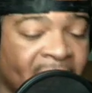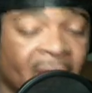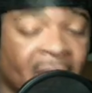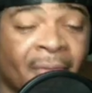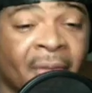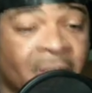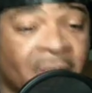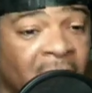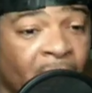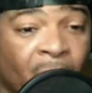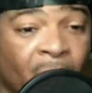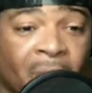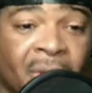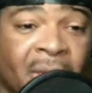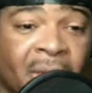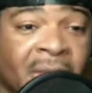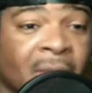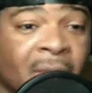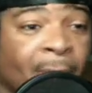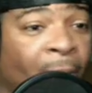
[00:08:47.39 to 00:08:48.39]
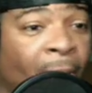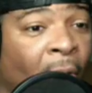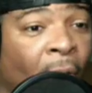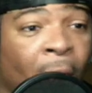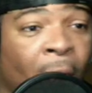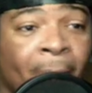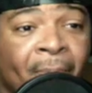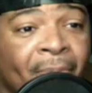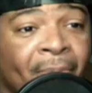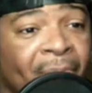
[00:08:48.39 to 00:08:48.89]
Eventually Will gets the
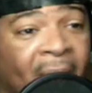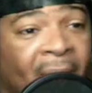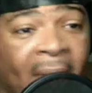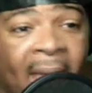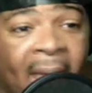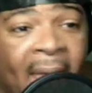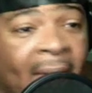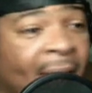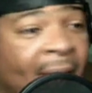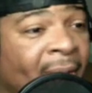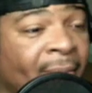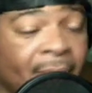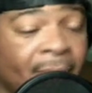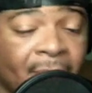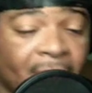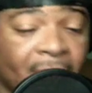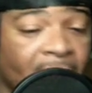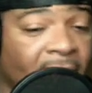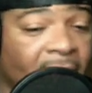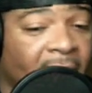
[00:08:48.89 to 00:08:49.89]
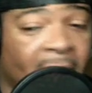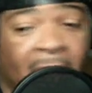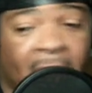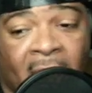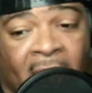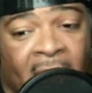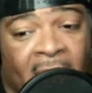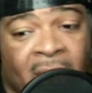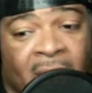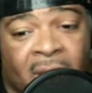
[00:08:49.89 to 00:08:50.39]
ball and
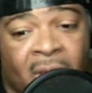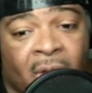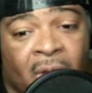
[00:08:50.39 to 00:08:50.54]
he